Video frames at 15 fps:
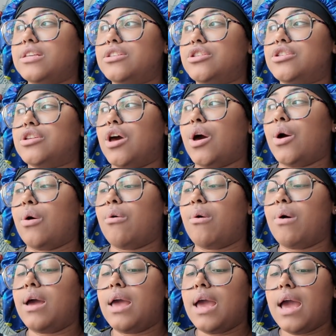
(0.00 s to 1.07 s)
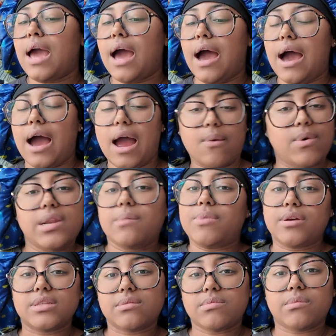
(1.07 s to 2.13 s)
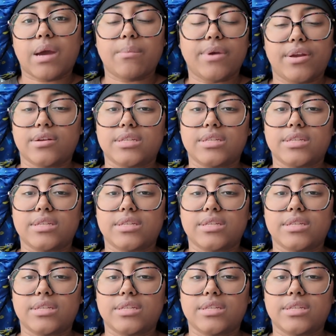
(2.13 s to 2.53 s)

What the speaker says: So I want to build some of my bigger